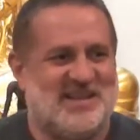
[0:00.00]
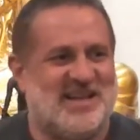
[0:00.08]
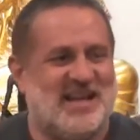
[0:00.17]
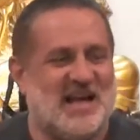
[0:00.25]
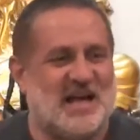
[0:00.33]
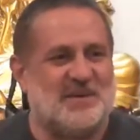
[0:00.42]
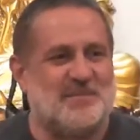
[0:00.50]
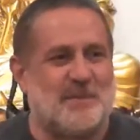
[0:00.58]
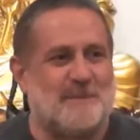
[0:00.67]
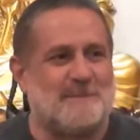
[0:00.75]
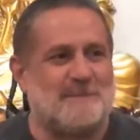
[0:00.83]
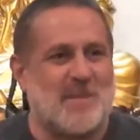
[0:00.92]

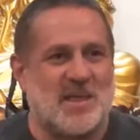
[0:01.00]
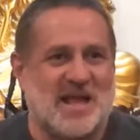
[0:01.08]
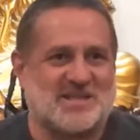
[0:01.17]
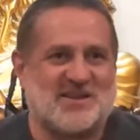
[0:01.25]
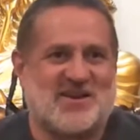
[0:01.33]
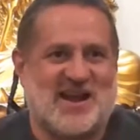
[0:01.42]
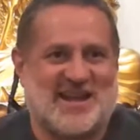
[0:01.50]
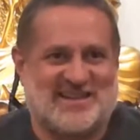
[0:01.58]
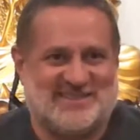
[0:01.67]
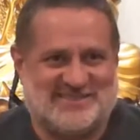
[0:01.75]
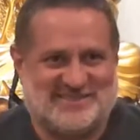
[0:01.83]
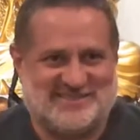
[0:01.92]
And that's all right.
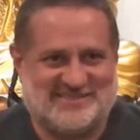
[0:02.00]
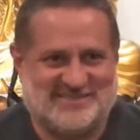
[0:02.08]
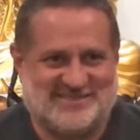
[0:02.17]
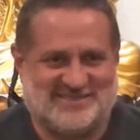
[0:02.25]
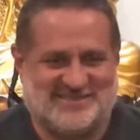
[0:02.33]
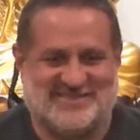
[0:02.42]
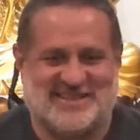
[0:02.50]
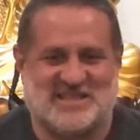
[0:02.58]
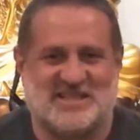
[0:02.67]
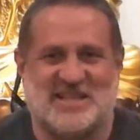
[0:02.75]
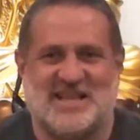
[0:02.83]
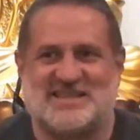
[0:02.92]

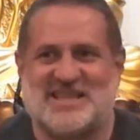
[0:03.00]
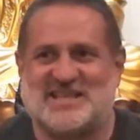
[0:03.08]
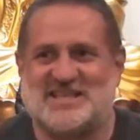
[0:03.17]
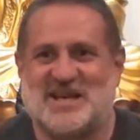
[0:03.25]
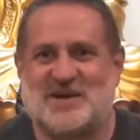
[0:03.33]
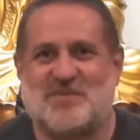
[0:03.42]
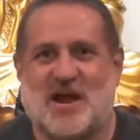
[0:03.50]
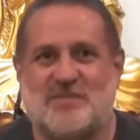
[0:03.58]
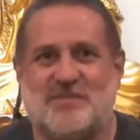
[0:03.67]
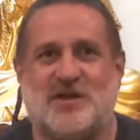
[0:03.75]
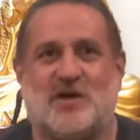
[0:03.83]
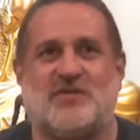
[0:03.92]
That's not a
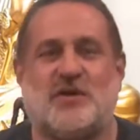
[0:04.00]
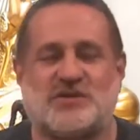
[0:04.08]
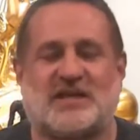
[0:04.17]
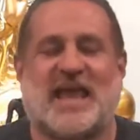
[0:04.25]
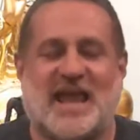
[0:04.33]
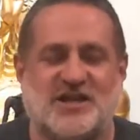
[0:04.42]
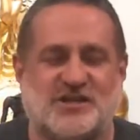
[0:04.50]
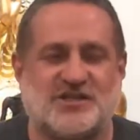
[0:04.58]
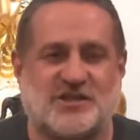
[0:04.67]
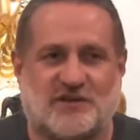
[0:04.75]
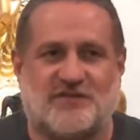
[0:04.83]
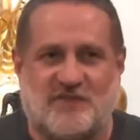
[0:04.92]
problem. Those
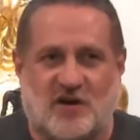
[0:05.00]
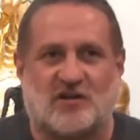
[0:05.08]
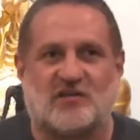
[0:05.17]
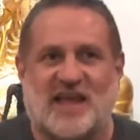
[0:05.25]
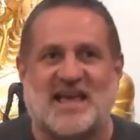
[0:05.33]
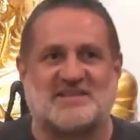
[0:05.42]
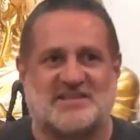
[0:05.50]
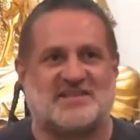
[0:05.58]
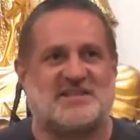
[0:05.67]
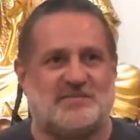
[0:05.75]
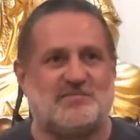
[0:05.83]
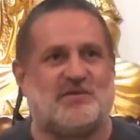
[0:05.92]
occasions are far less
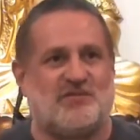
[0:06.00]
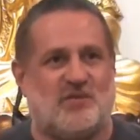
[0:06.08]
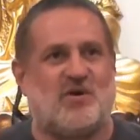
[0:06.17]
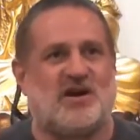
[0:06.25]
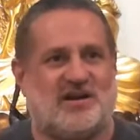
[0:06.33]
than before.